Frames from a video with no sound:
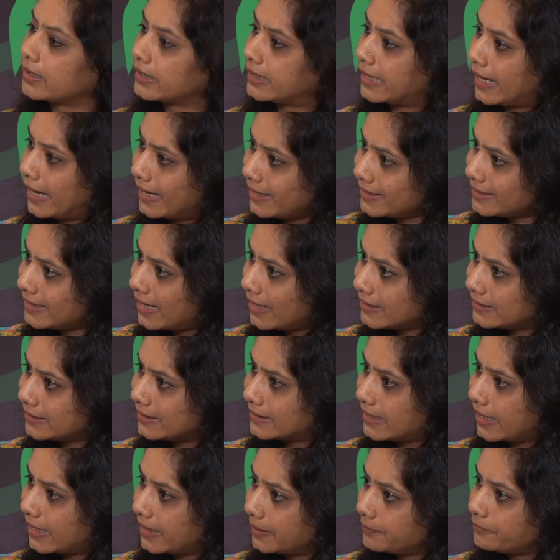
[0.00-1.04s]
Get that
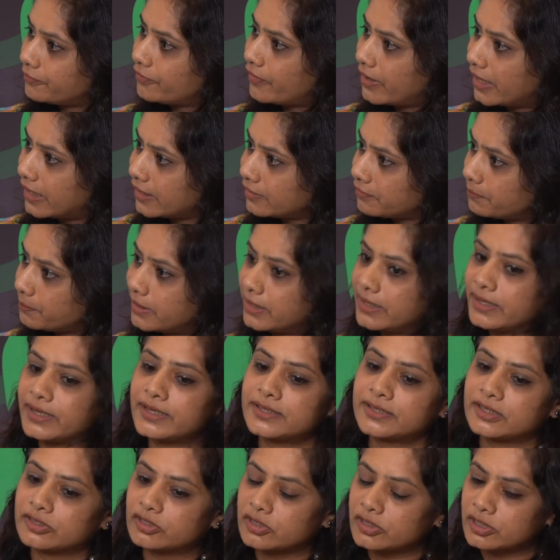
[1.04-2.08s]
time, five
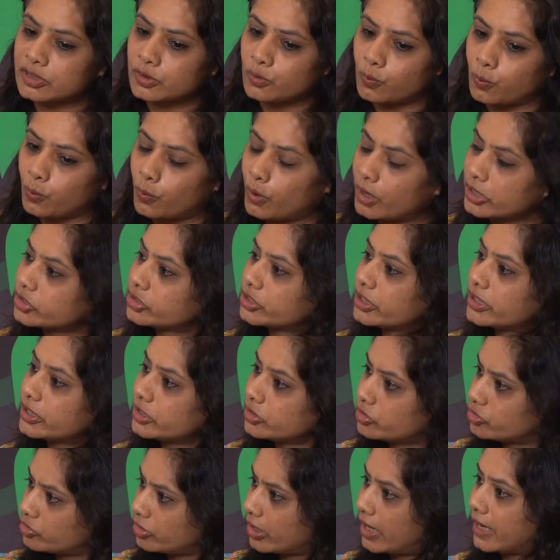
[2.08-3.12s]
minutes, just wash
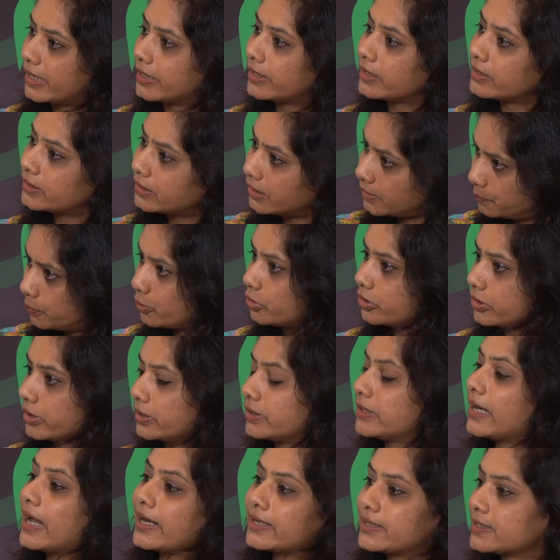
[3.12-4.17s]
it, dry it and put
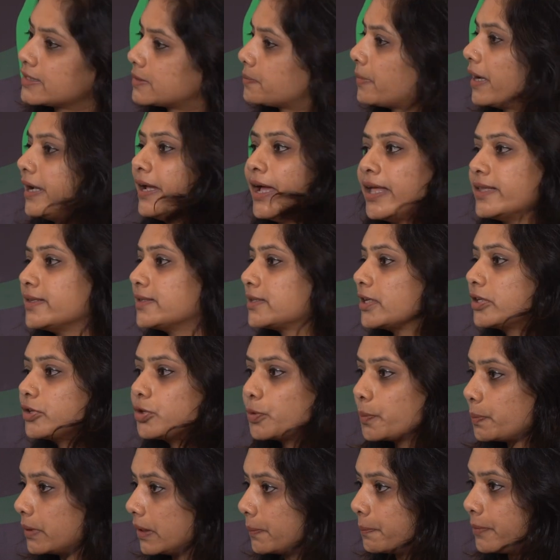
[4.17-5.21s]
it. That is my answer
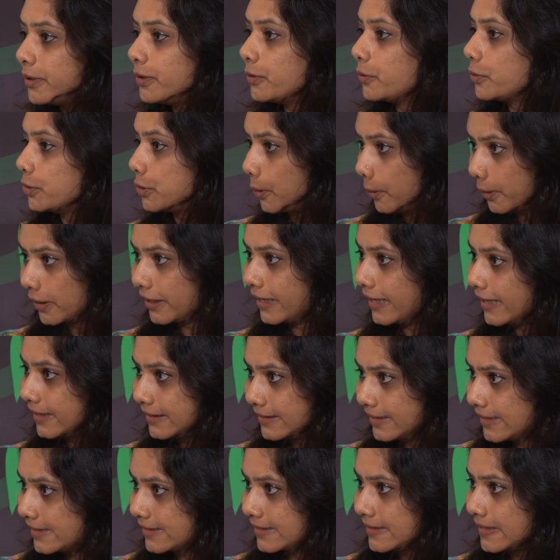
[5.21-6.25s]
to people who talk
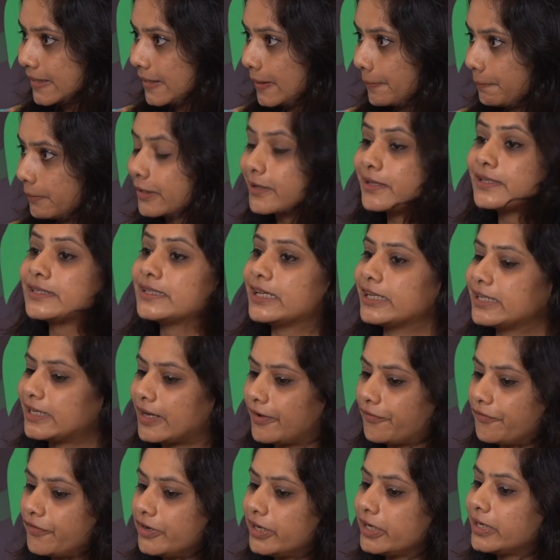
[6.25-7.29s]
like this. Yeah. Because they
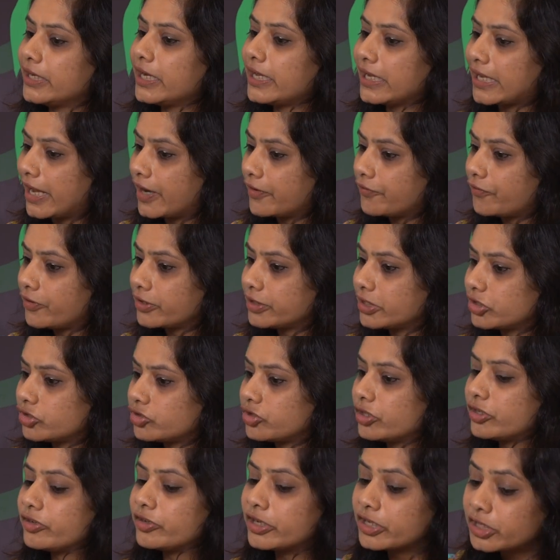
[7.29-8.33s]
definitely care for the
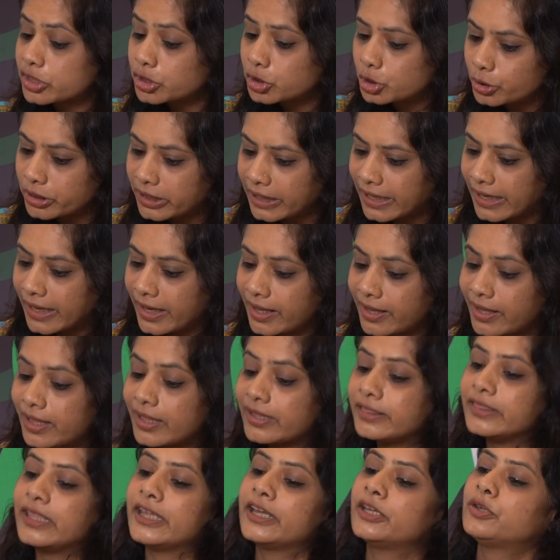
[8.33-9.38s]
children today.
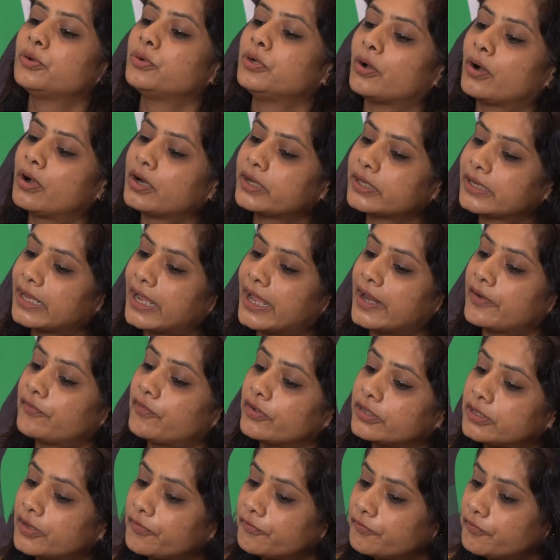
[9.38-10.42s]
They do not care for
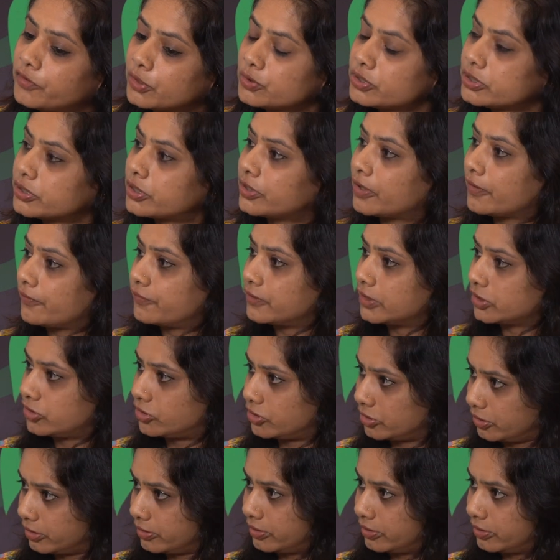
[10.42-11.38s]
the future of the children.